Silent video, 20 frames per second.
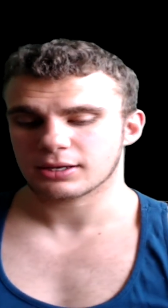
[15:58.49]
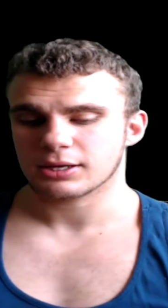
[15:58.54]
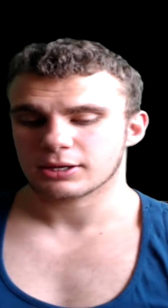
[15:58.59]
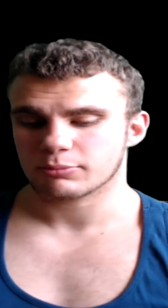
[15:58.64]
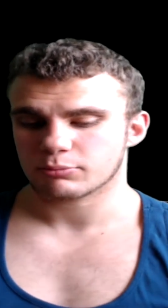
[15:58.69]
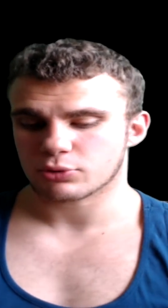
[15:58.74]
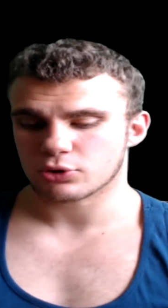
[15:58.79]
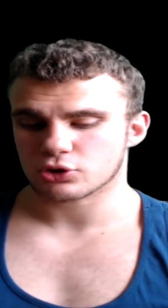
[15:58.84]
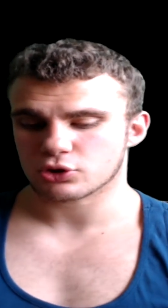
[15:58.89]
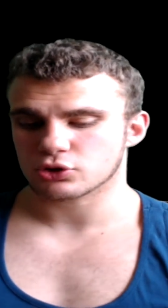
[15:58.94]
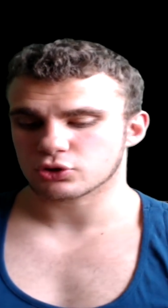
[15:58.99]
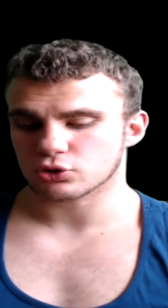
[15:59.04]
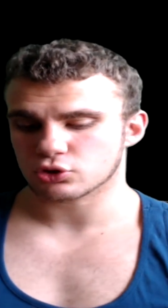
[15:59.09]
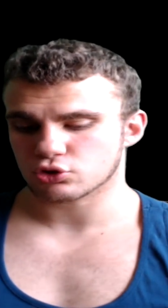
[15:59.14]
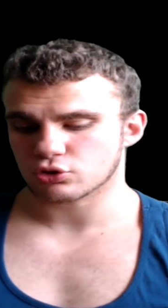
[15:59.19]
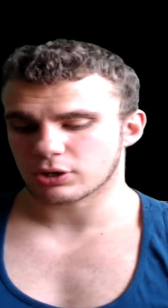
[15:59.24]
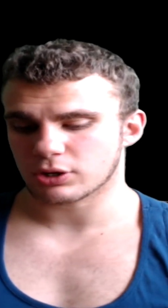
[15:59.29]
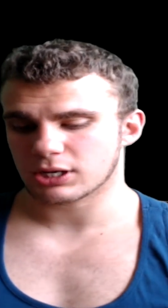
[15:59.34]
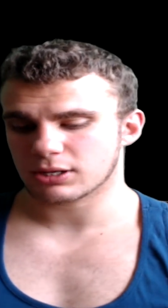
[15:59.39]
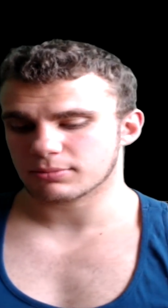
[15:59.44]
personal
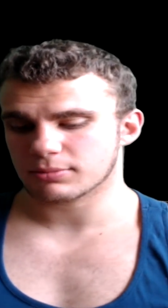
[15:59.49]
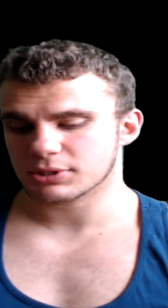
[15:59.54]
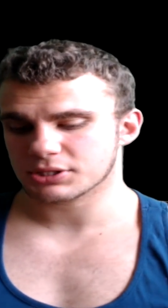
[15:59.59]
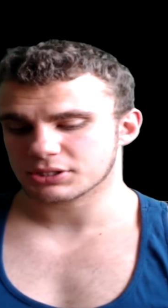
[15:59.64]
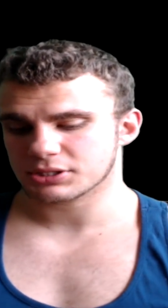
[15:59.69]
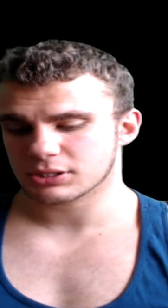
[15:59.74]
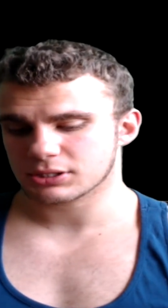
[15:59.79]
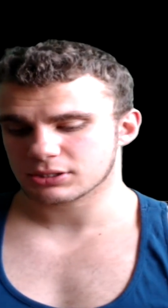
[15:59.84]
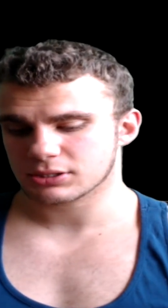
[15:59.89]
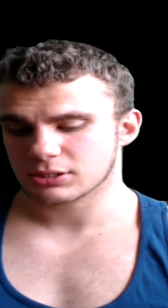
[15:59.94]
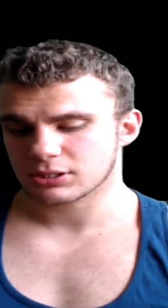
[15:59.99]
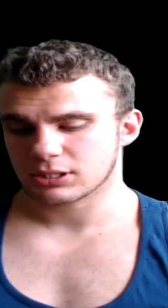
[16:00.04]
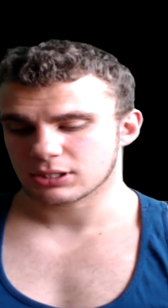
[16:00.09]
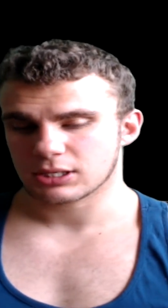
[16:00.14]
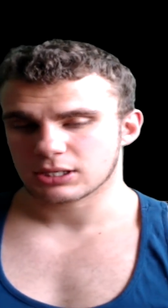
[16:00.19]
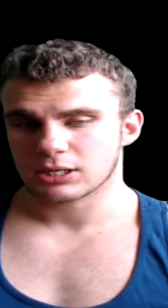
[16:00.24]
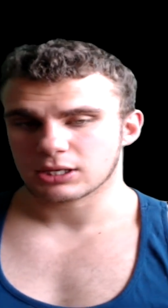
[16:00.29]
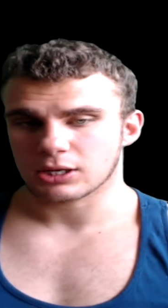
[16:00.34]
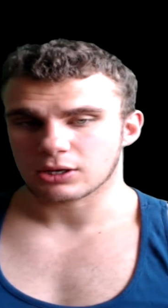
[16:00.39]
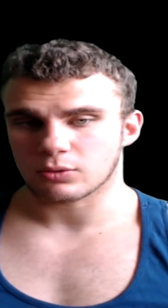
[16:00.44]
training business.
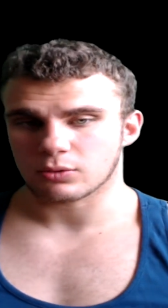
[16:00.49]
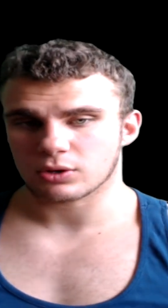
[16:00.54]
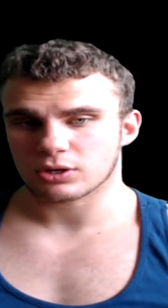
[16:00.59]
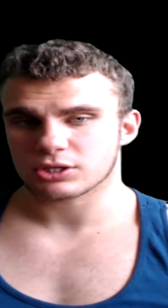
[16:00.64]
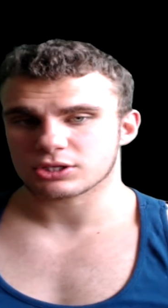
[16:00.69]
I wanted to